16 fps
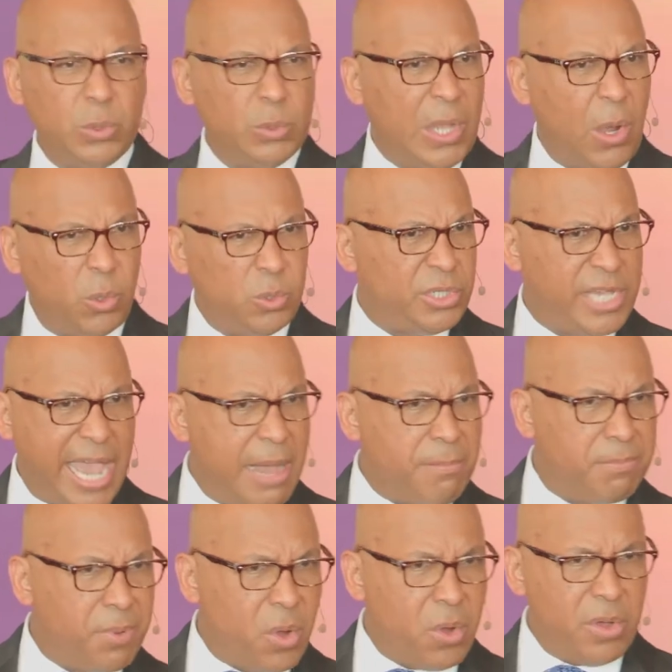
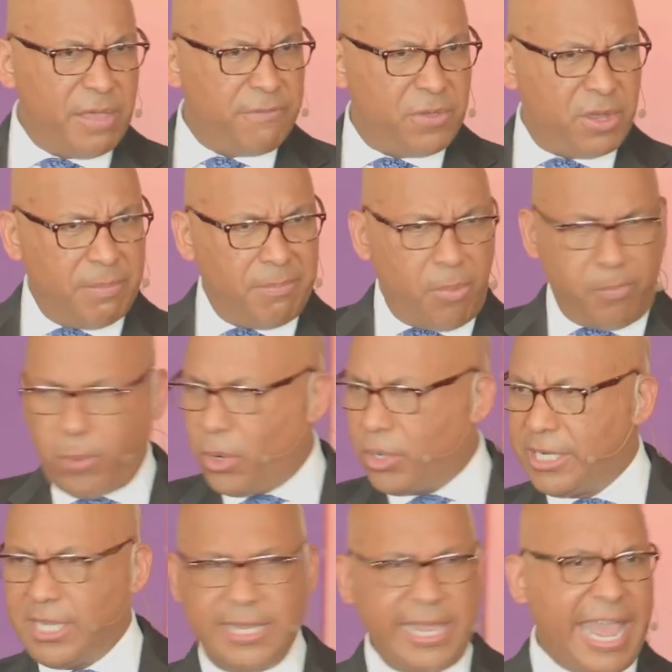Odhiambo, if you're born
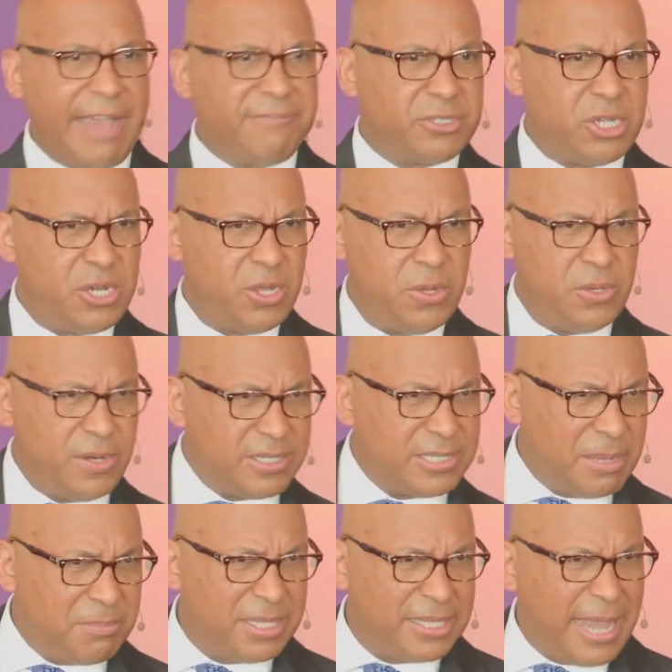in the afternoon or
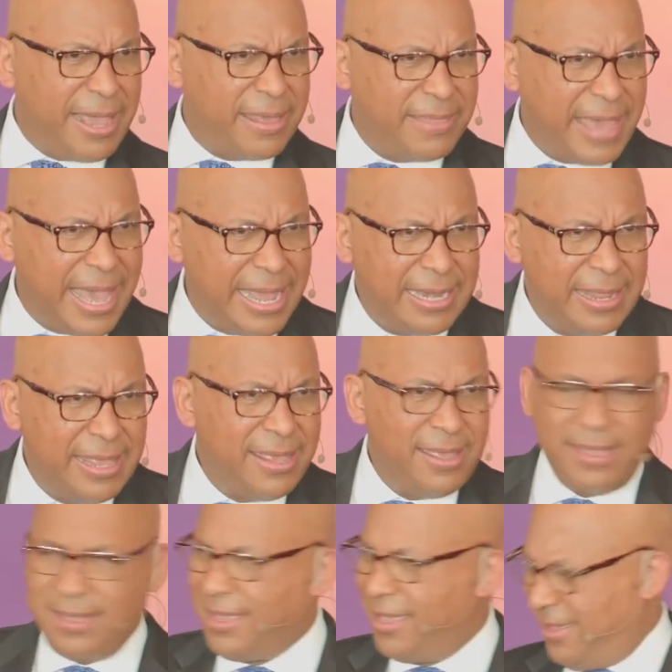something like that.
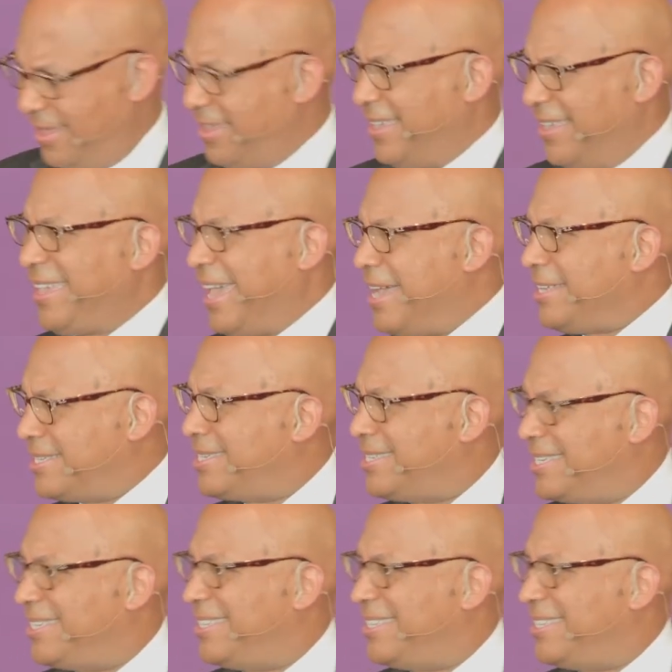Yes?